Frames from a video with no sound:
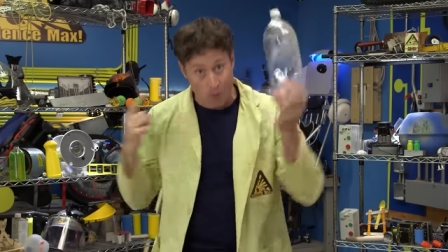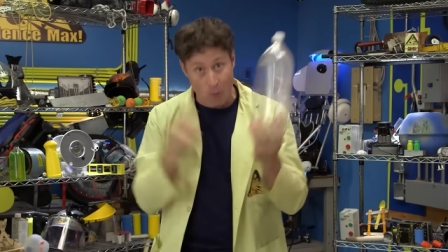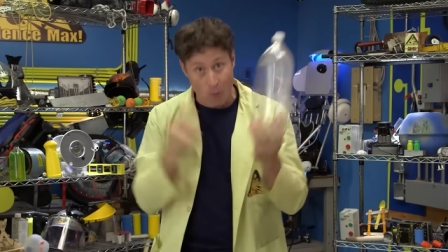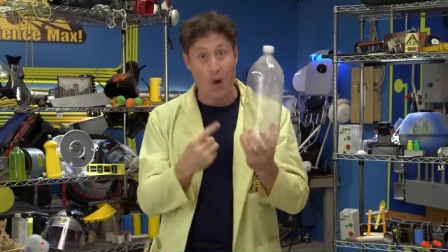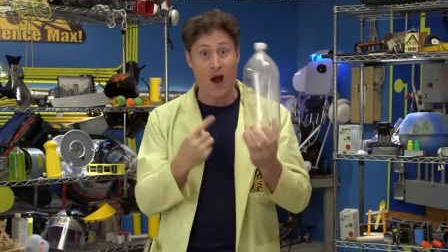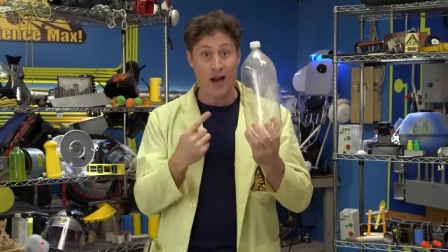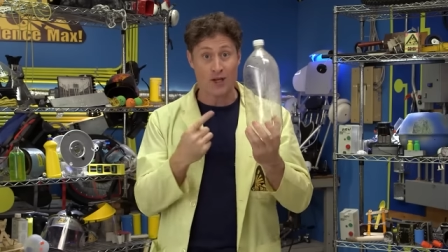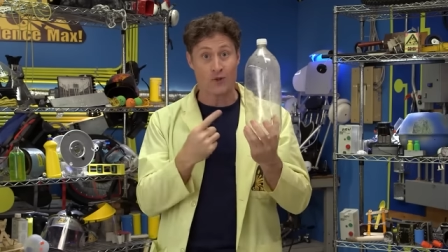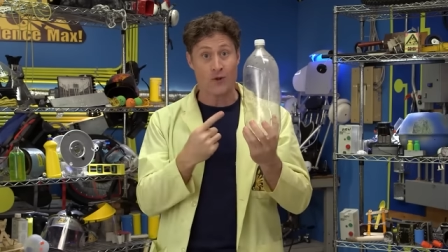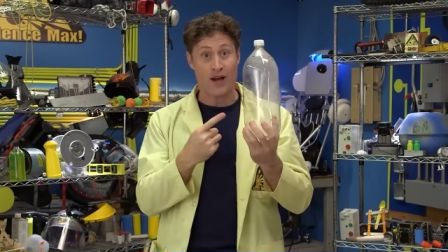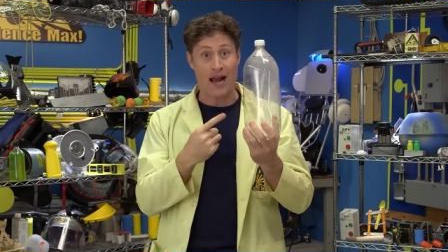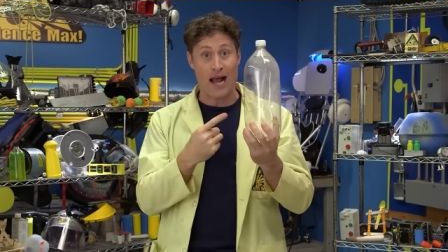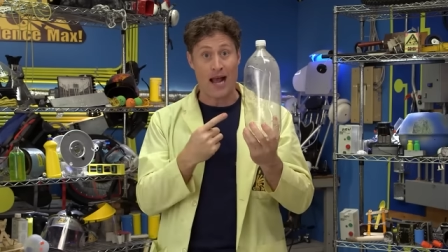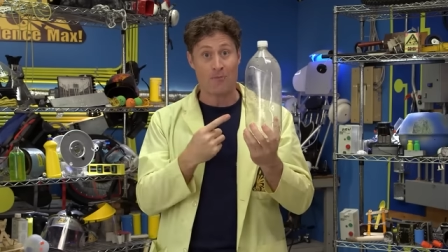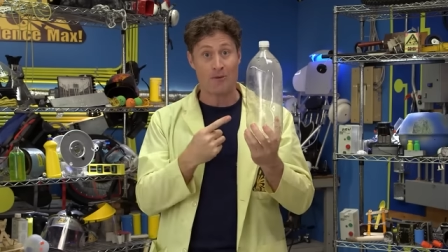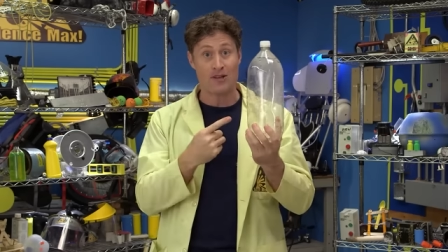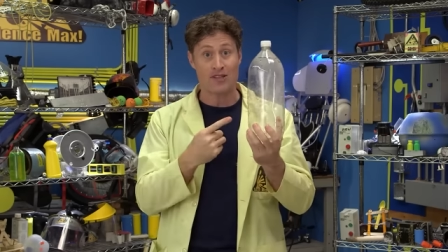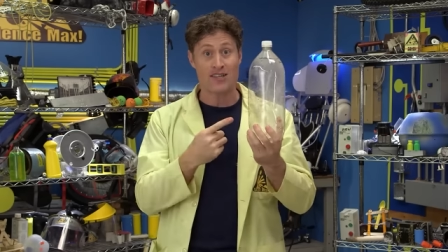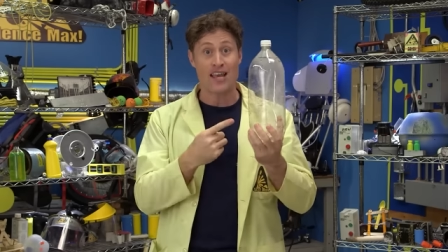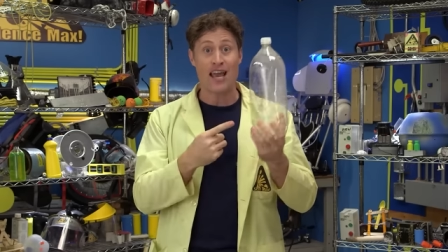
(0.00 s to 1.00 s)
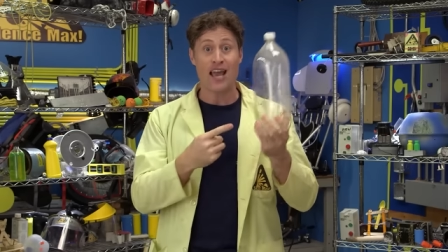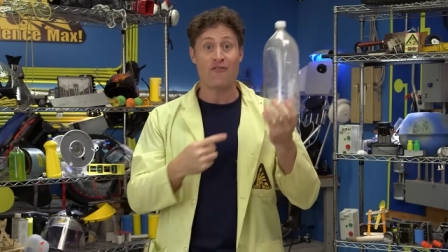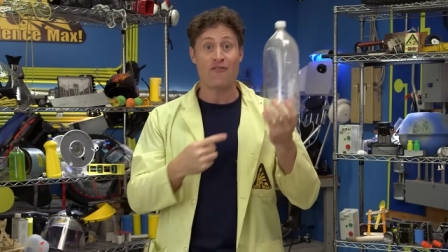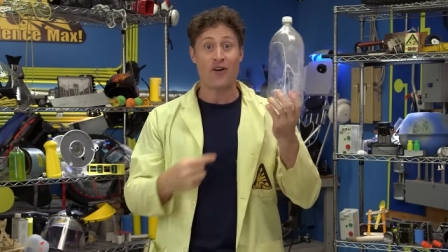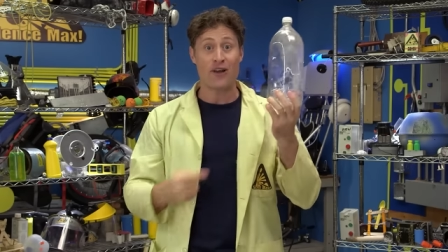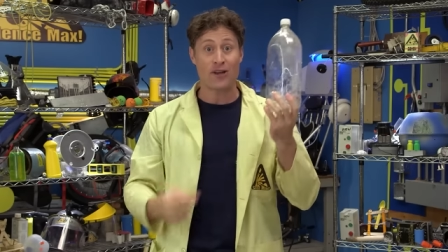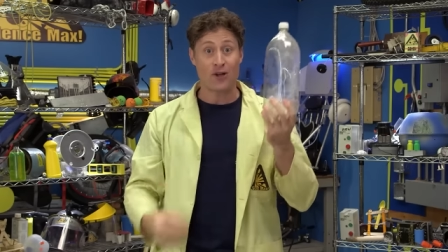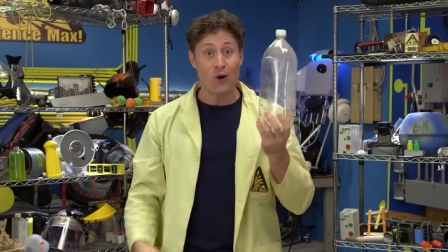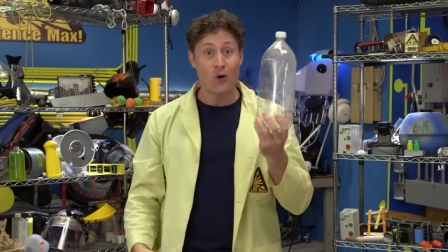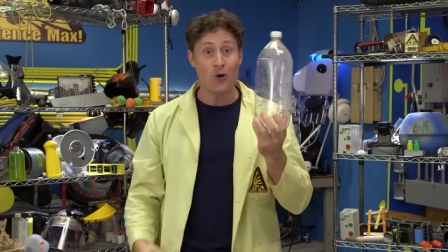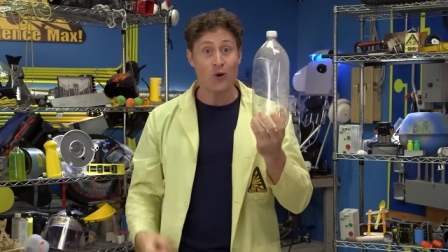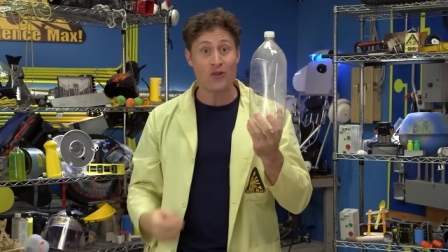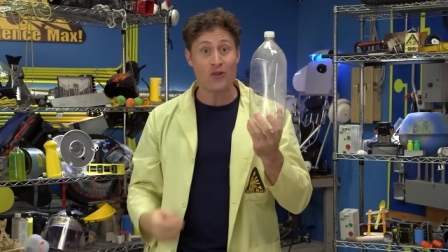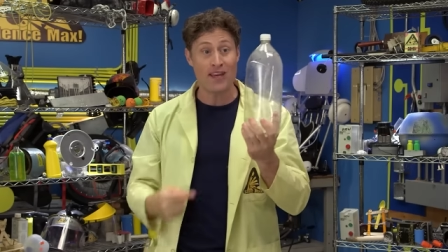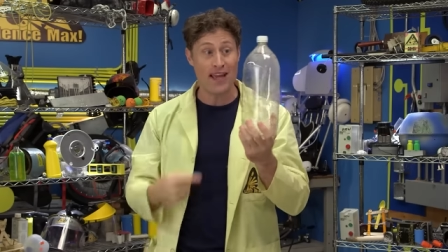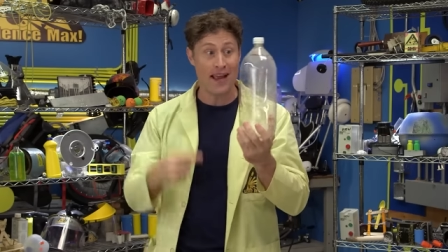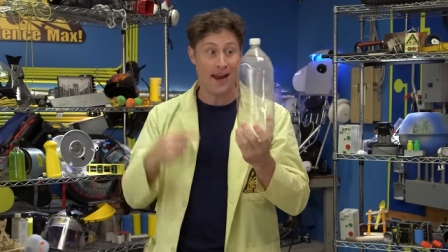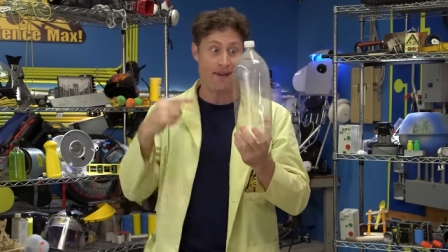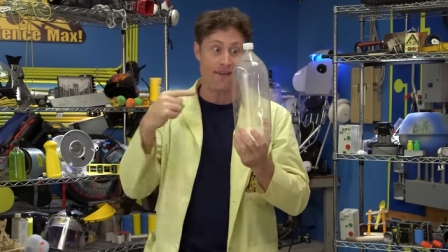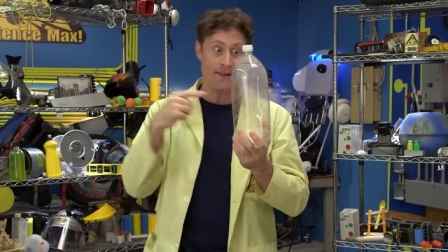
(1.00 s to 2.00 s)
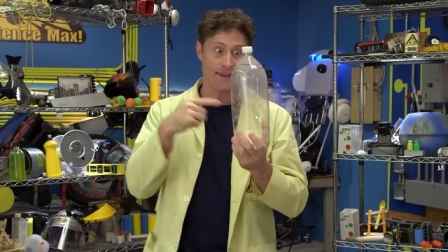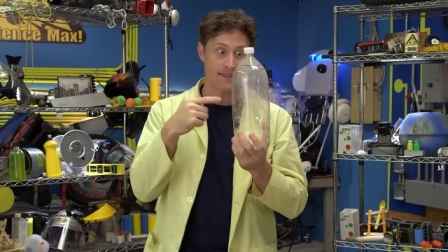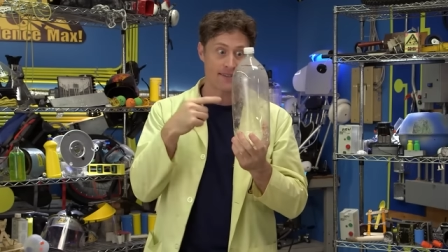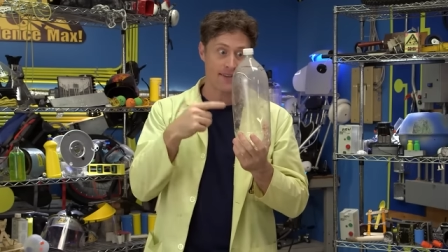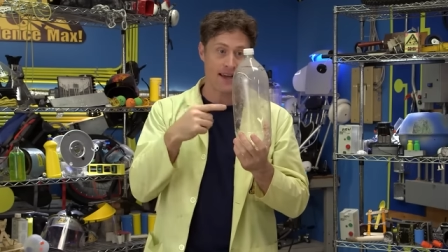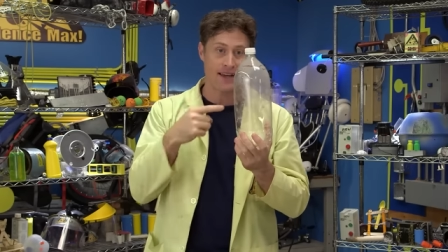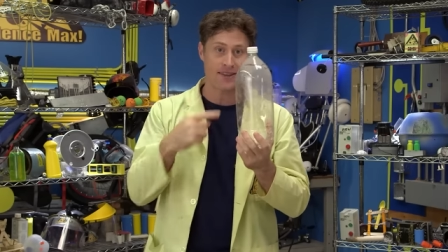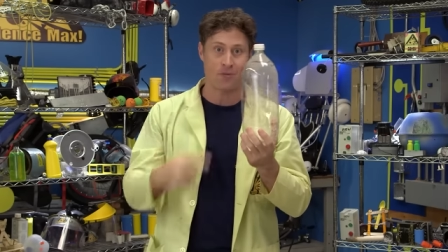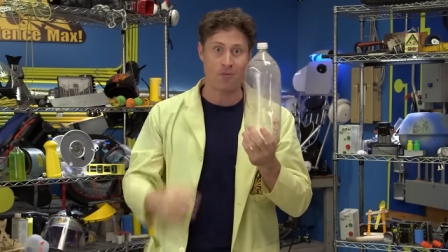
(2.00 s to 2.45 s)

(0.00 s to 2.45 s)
But watch what happens if I cool the air inside